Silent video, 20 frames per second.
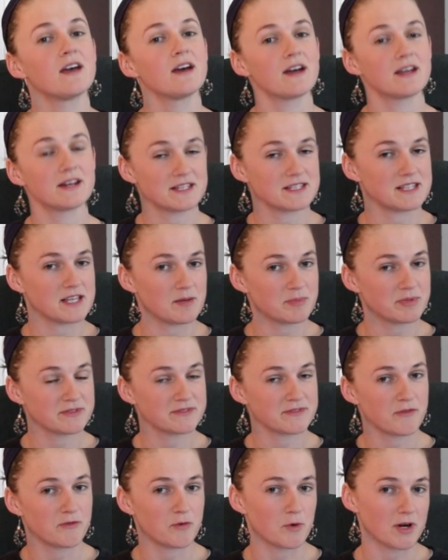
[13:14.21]
An example
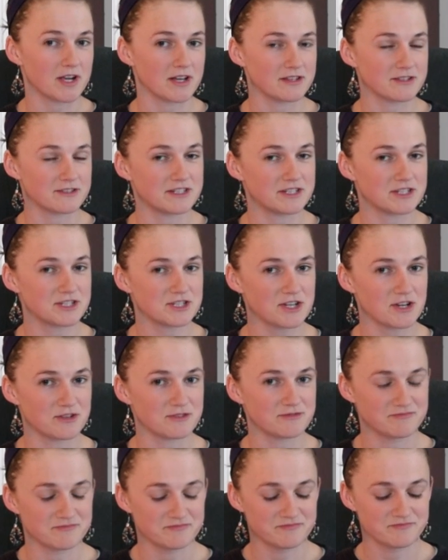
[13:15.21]
of a four coloring is shown.
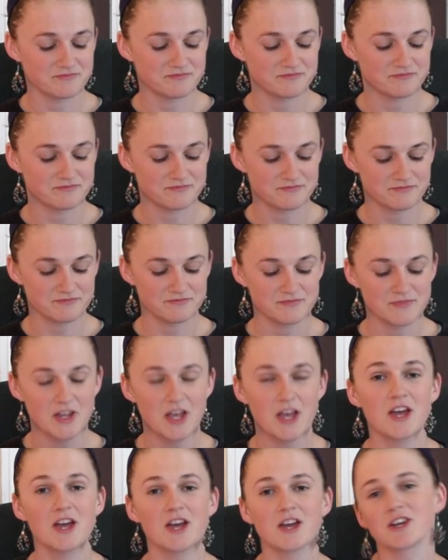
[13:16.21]

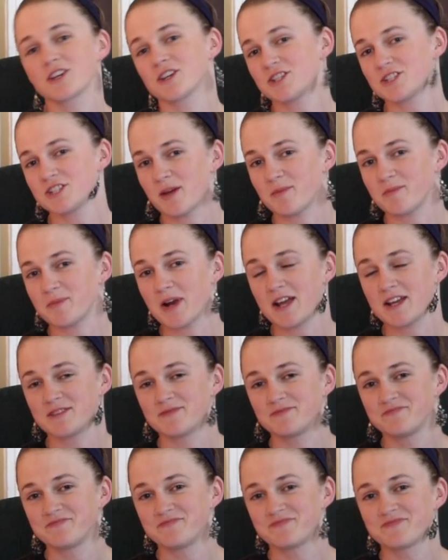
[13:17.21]
Good job,
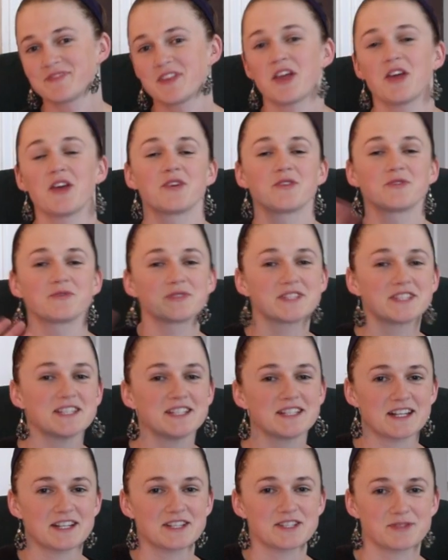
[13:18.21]
Brian. We'll see
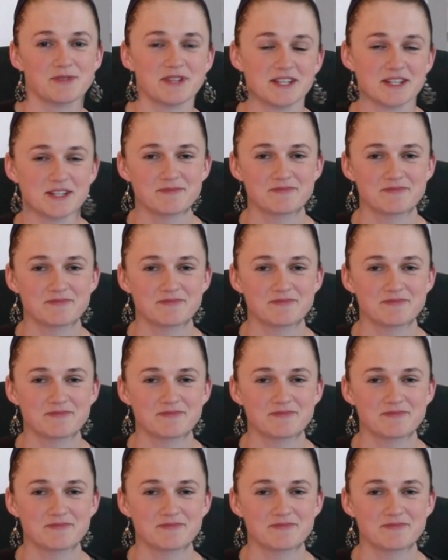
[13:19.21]
you next week.